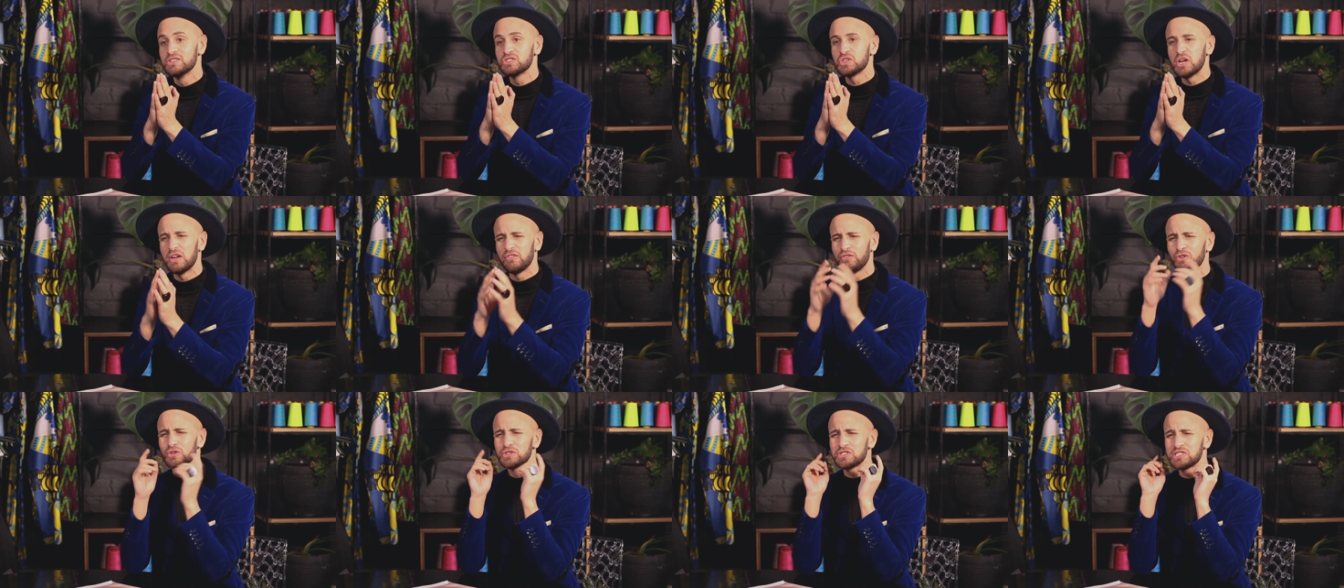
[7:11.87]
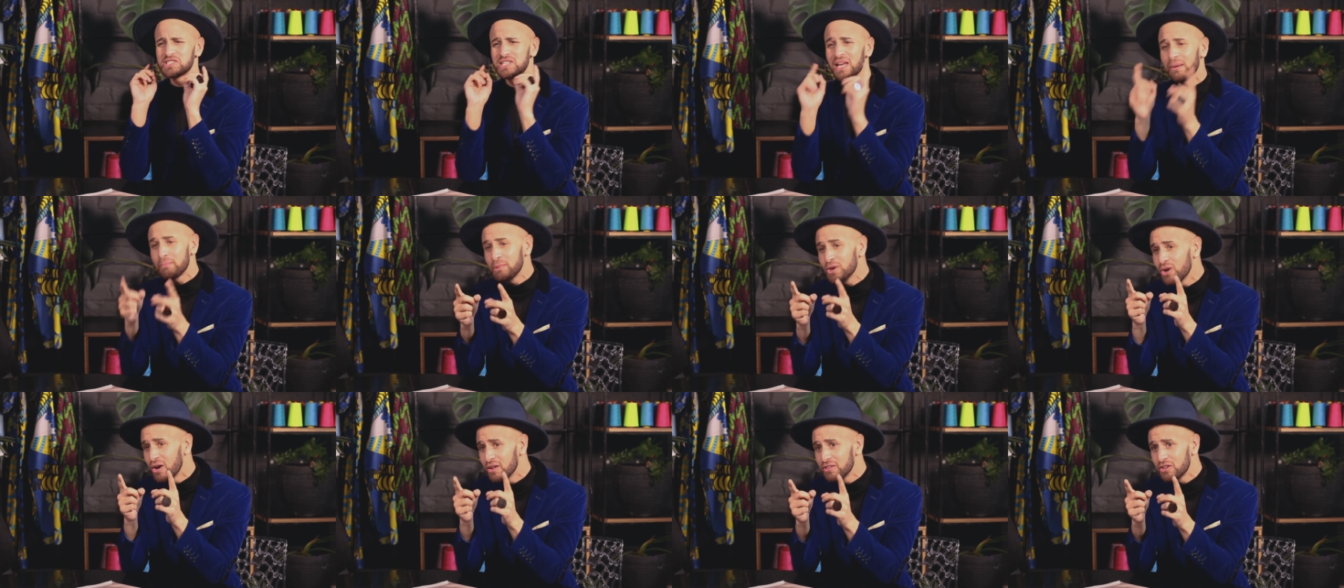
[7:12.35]
So if you're
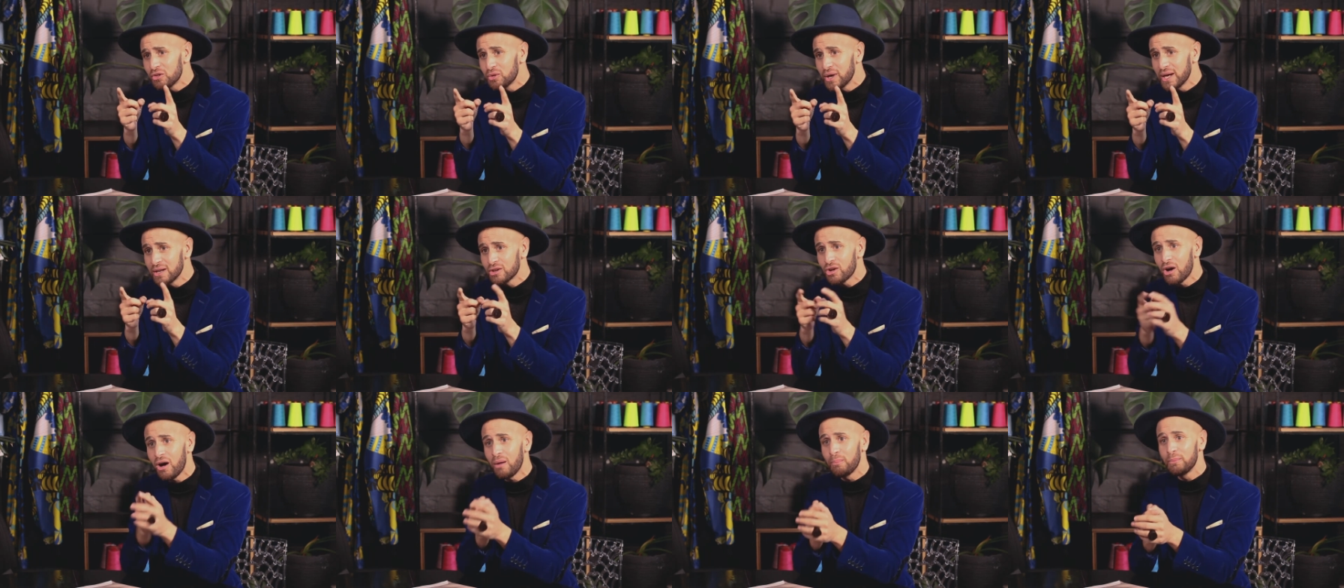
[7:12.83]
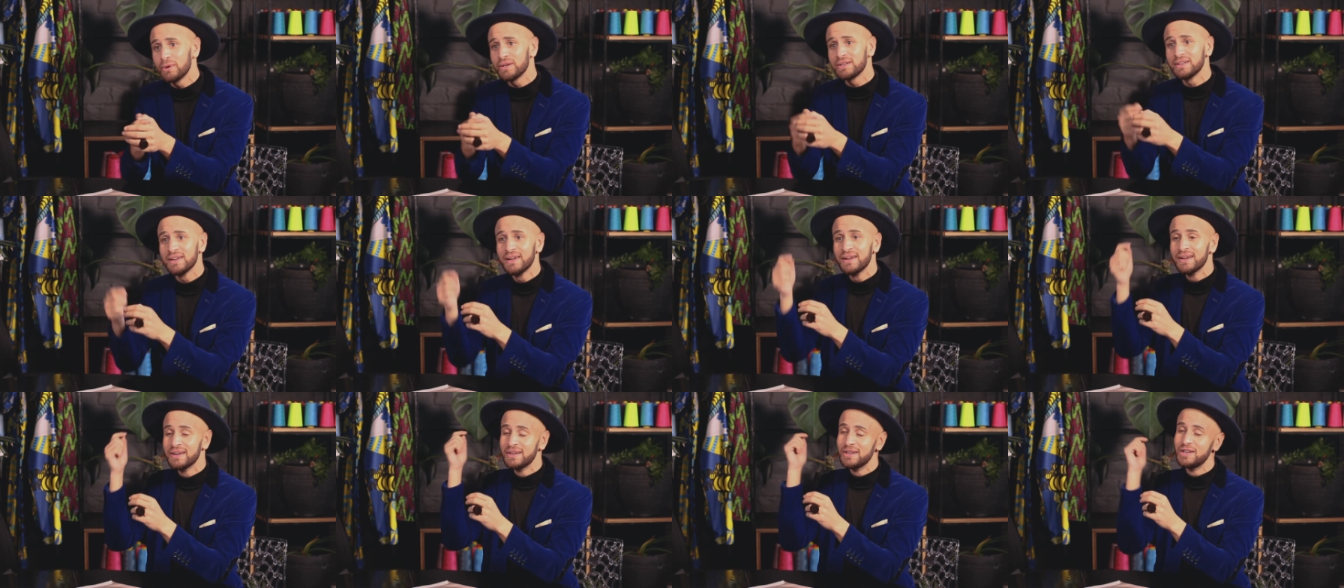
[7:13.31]
stepping on the red carpet,
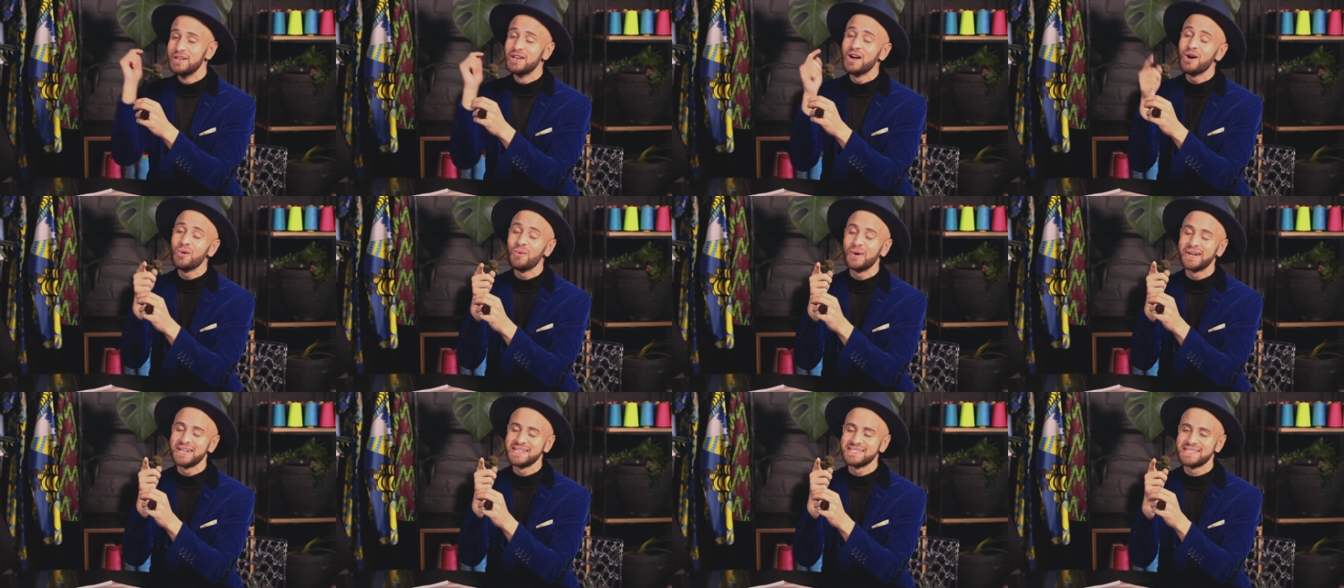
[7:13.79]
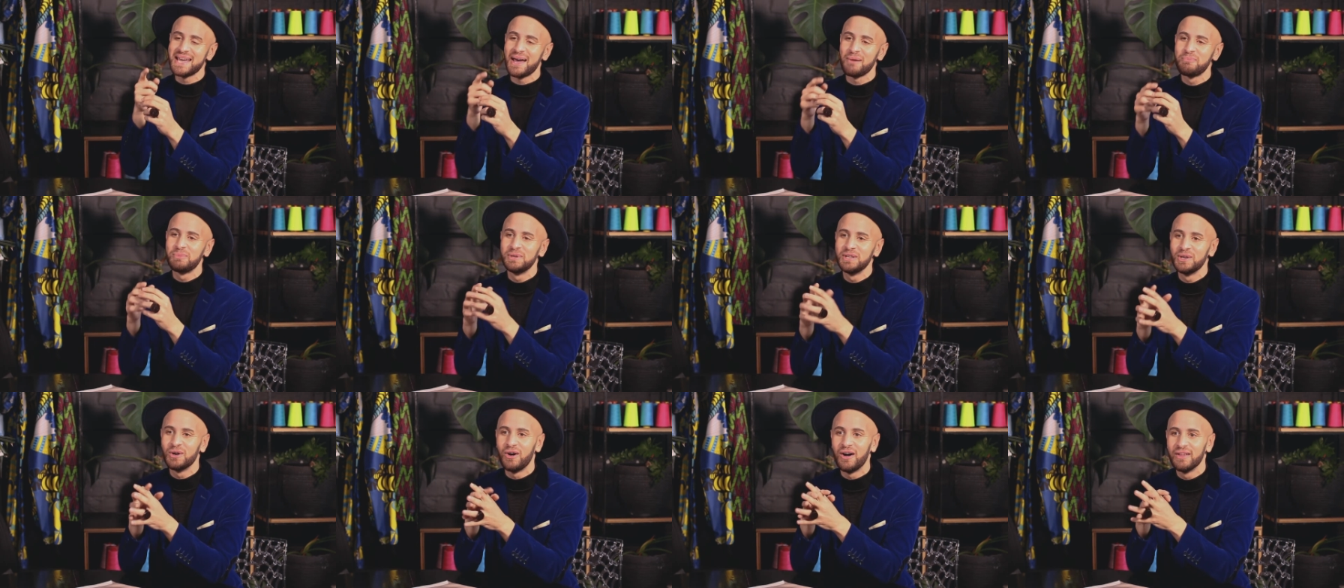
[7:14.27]
know what is
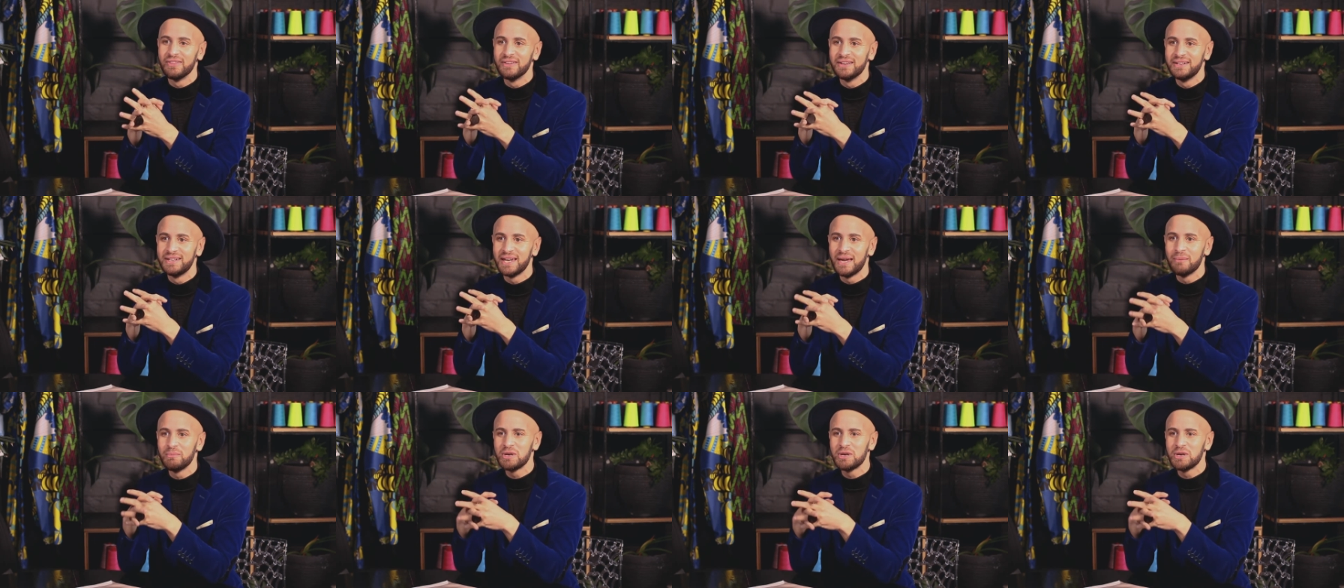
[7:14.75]
happening on the day.